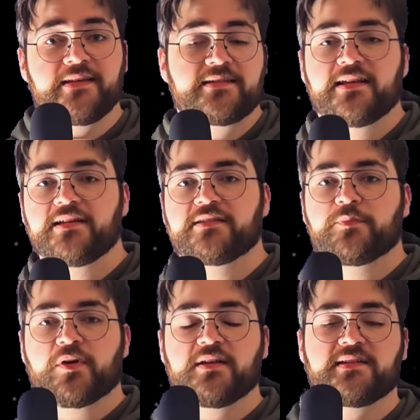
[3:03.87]
these days the
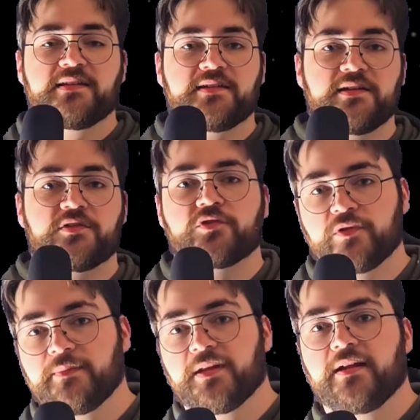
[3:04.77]
process is
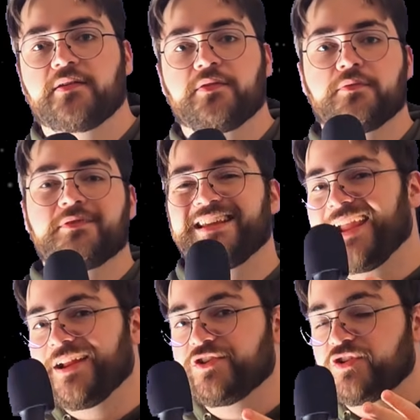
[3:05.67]
streamlined through the
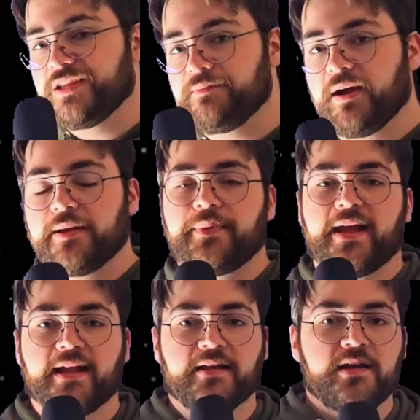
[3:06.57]
HD mod
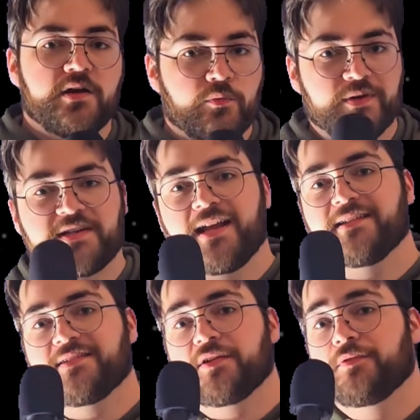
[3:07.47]
pack, which
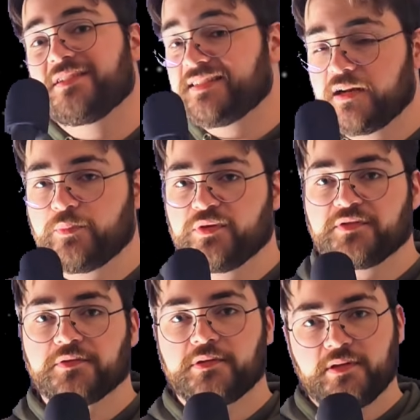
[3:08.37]
has its own setup
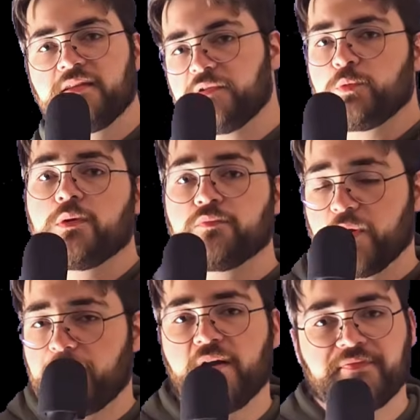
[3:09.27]
wizard. This will
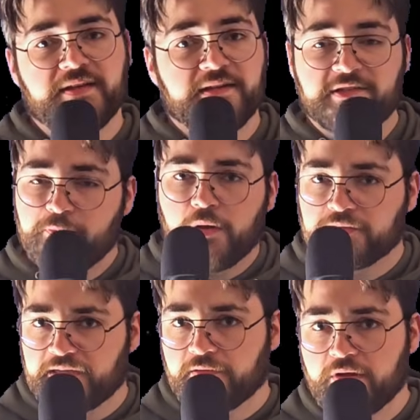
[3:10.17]
rip off the small
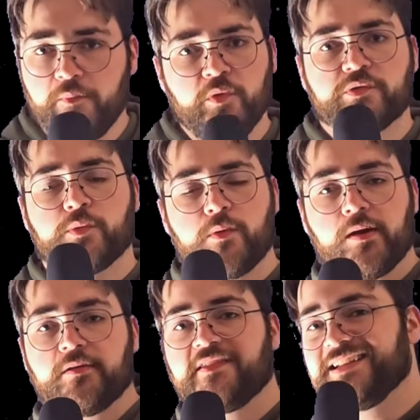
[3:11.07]
DRM, which
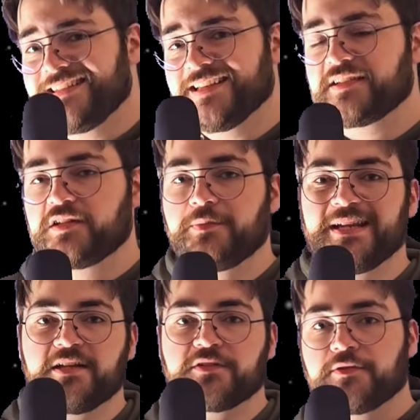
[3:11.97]
required the disc to
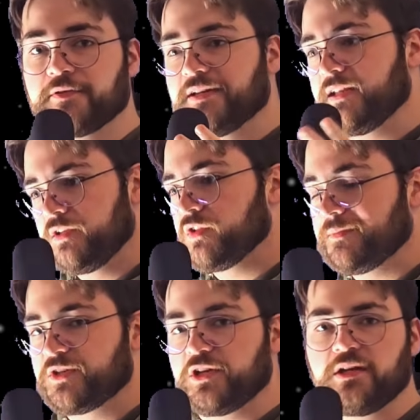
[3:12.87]
be inserted into the
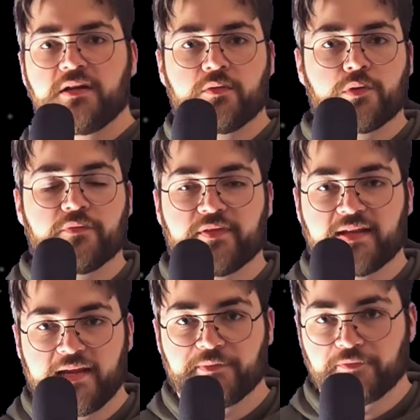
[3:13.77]
machine in order for the
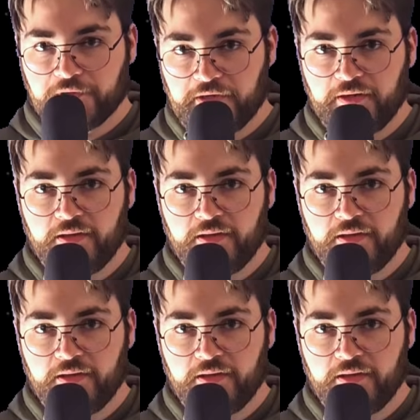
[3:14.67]
game to run,